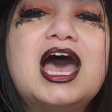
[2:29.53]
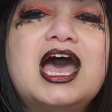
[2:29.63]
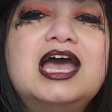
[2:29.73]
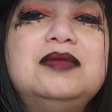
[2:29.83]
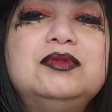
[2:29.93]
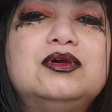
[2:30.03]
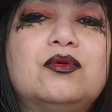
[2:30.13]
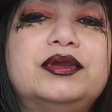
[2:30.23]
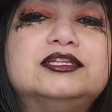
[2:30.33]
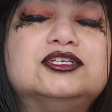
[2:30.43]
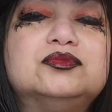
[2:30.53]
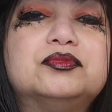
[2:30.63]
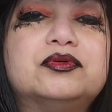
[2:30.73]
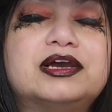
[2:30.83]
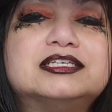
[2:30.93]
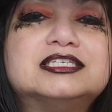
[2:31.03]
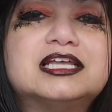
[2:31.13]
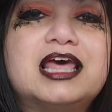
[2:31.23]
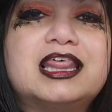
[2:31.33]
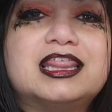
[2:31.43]
I'm going to press
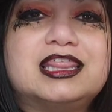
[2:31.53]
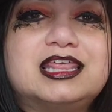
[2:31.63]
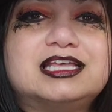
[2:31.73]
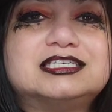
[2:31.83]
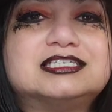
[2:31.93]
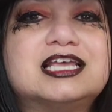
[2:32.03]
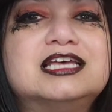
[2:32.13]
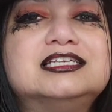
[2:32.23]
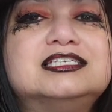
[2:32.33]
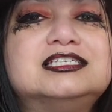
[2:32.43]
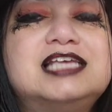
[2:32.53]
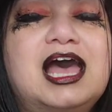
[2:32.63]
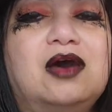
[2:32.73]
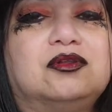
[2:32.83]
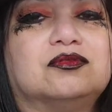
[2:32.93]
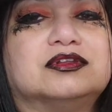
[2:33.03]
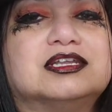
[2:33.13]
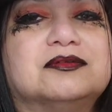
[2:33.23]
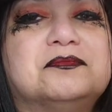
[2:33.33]
this sound.